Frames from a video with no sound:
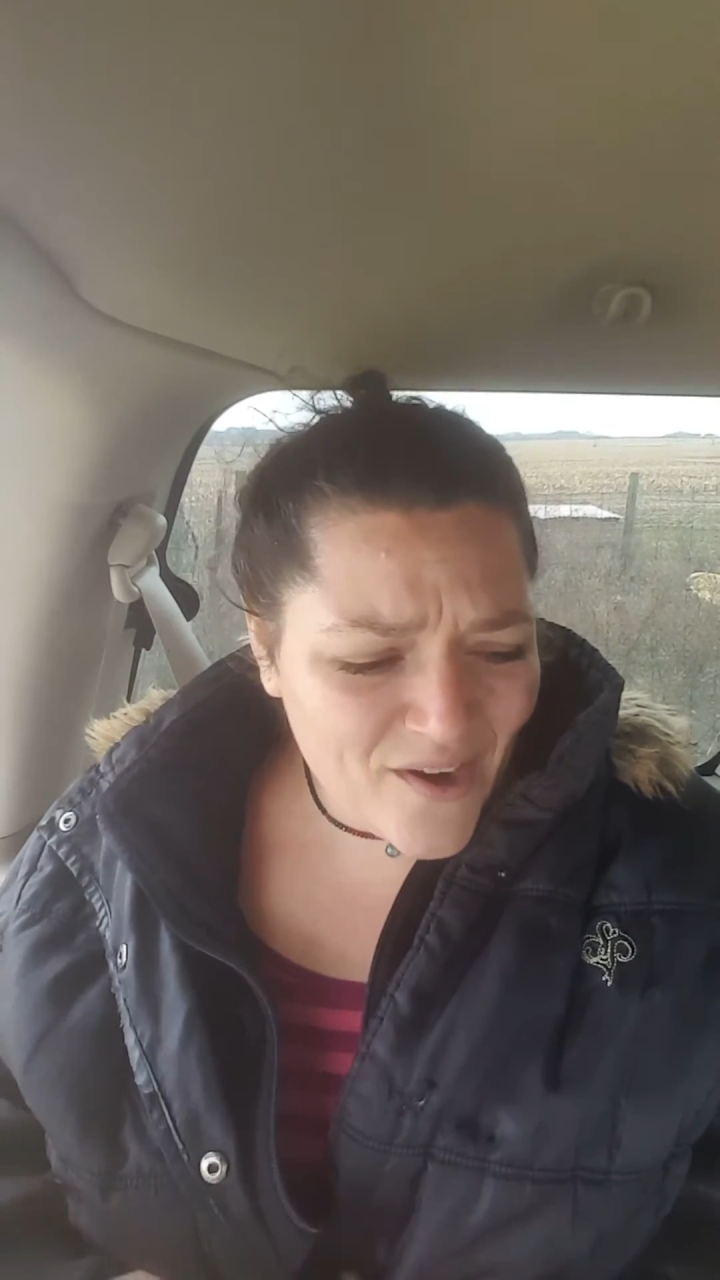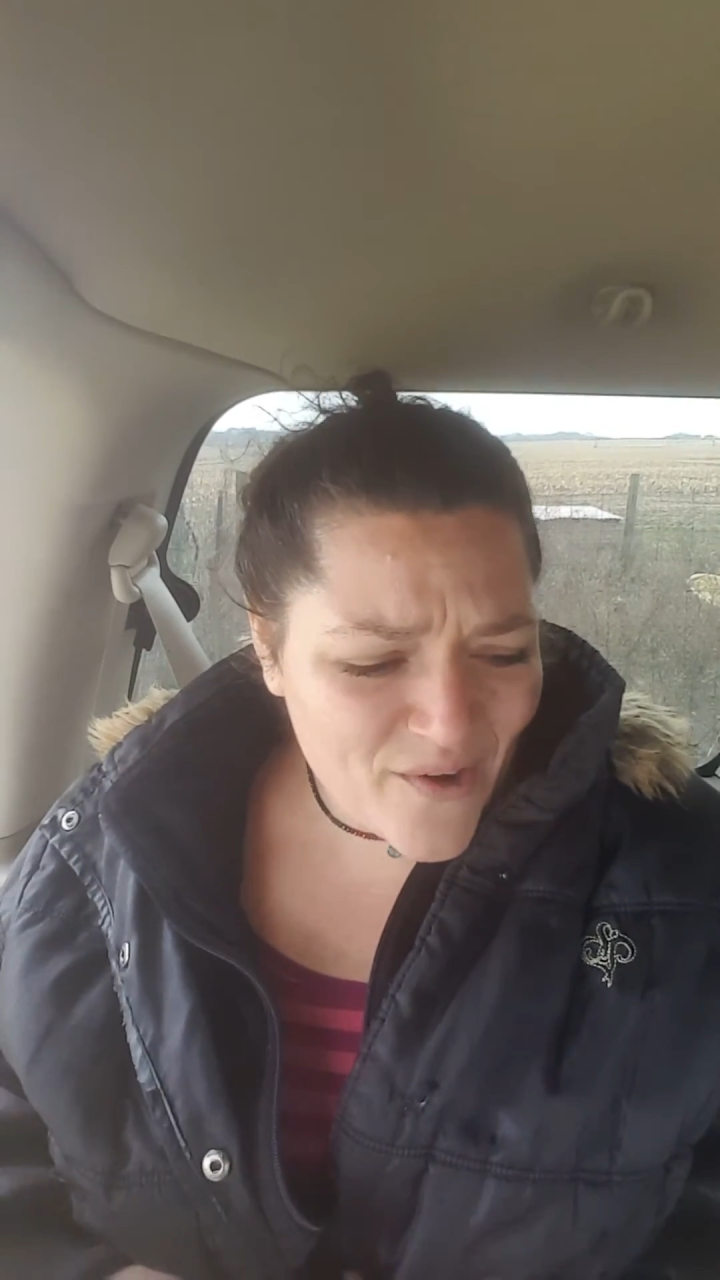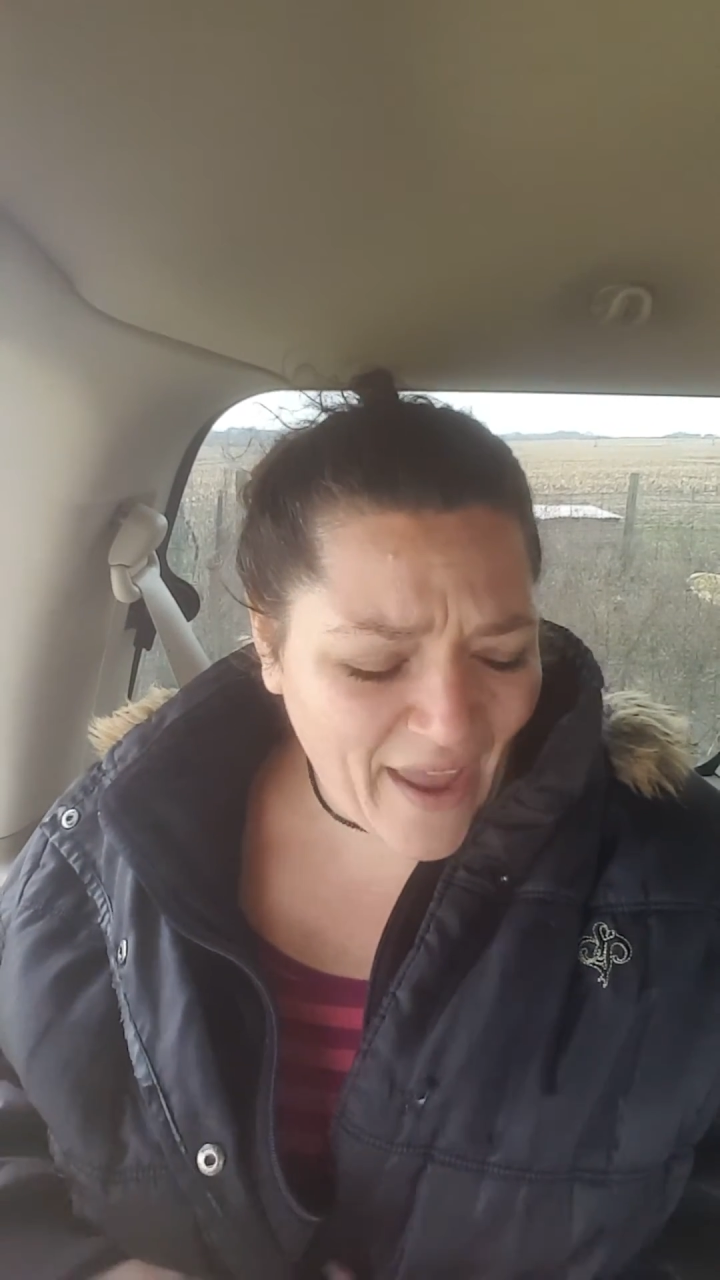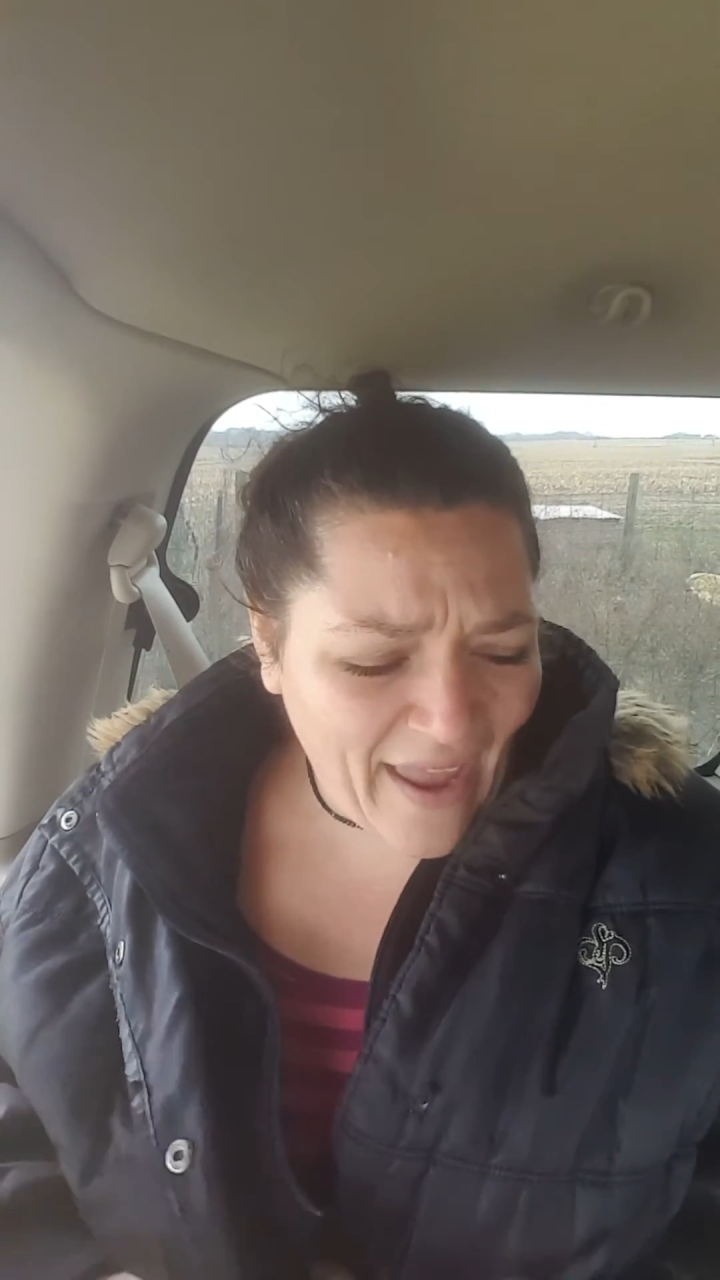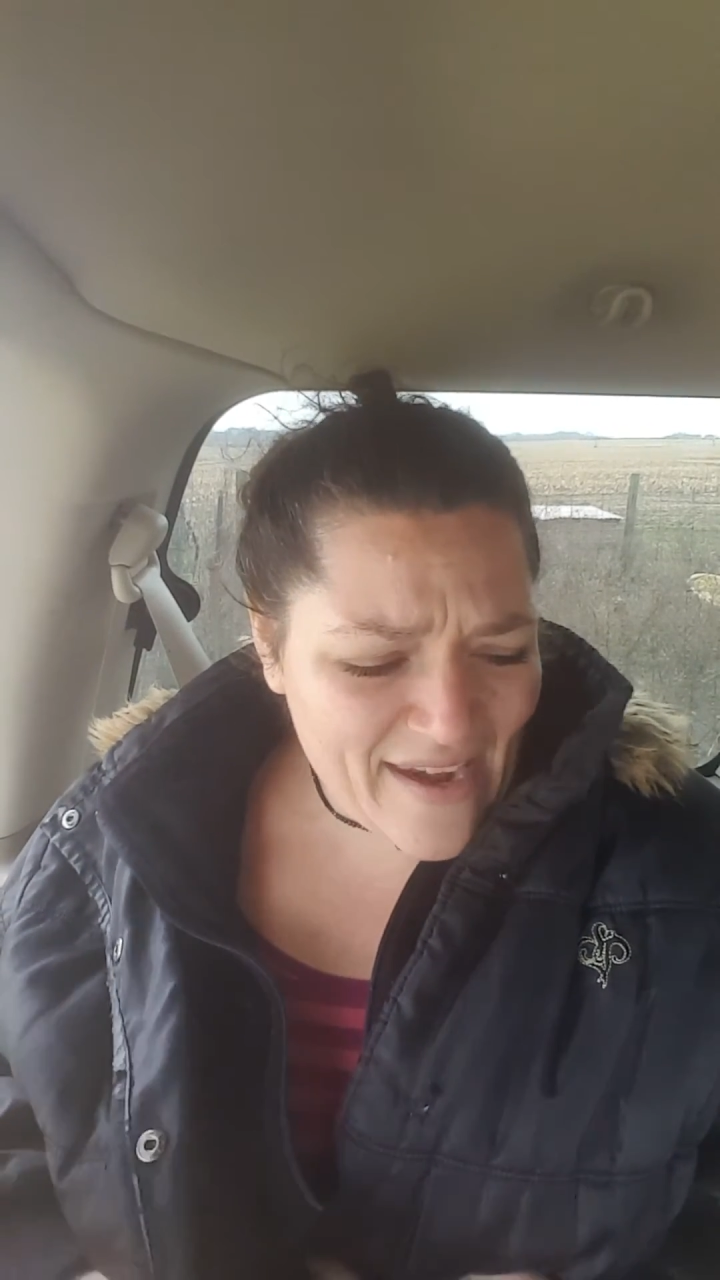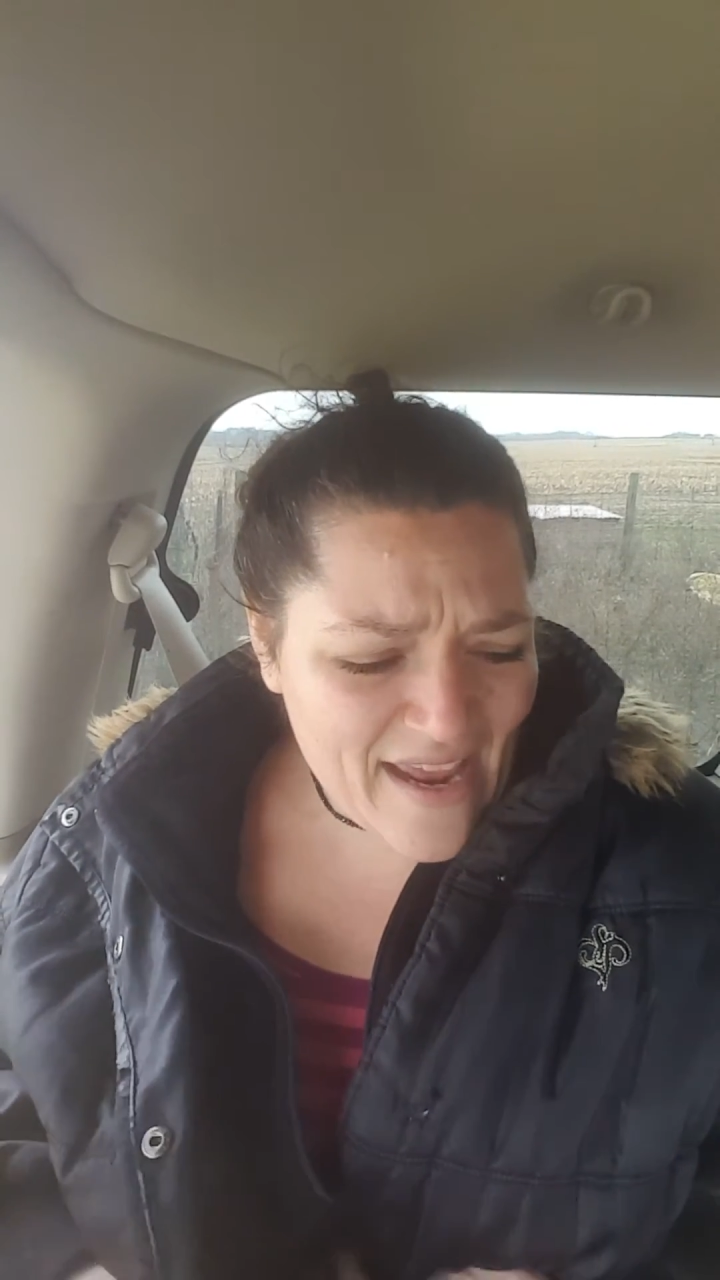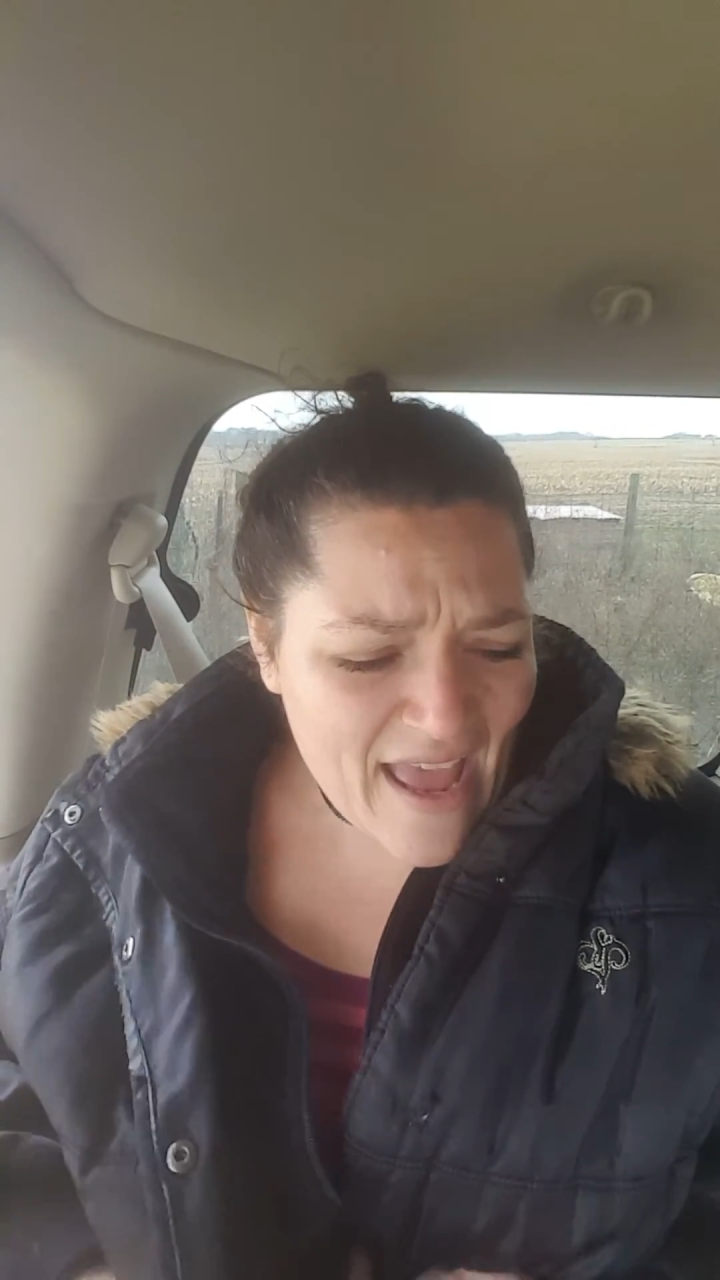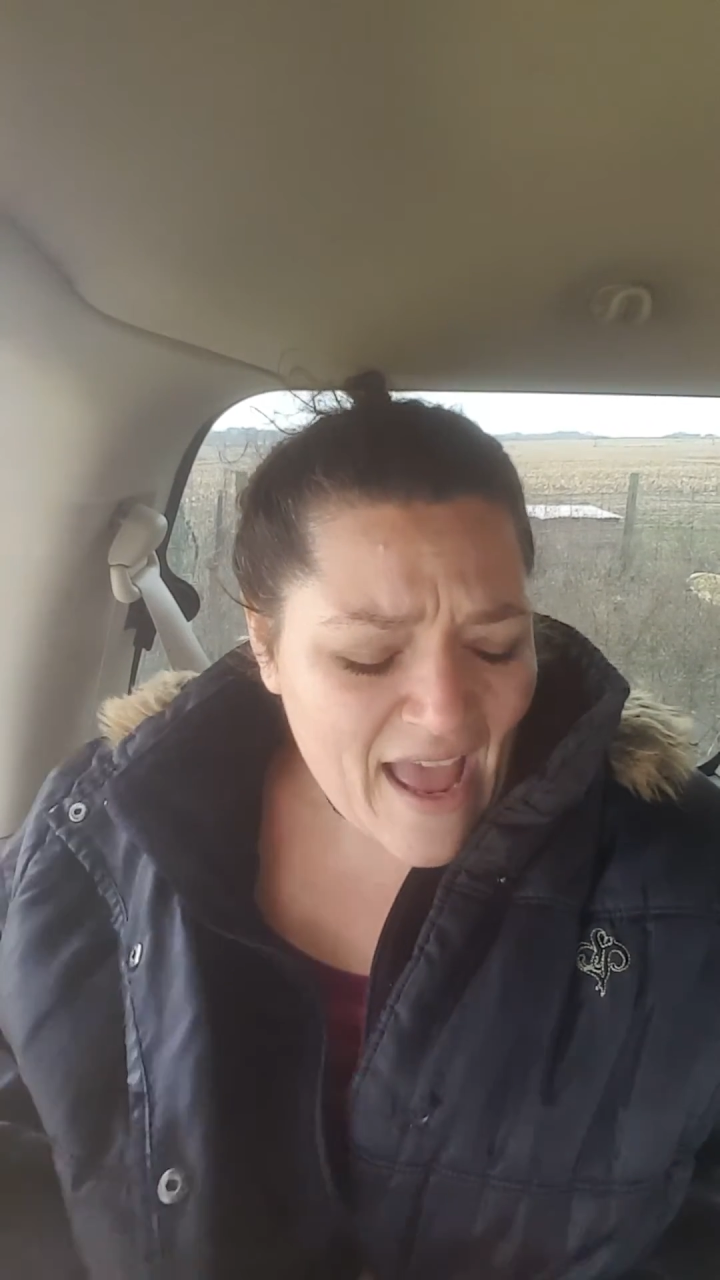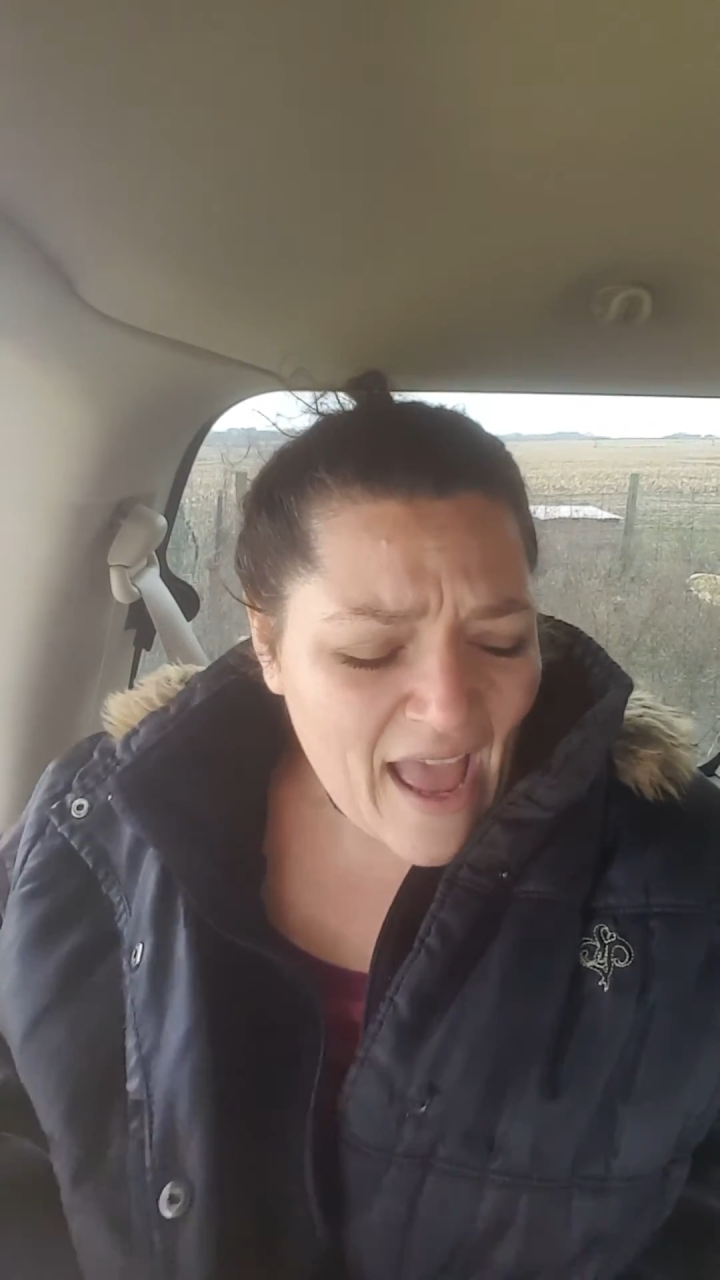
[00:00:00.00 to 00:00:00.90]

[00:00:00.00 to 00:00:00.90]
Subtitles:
Okay, and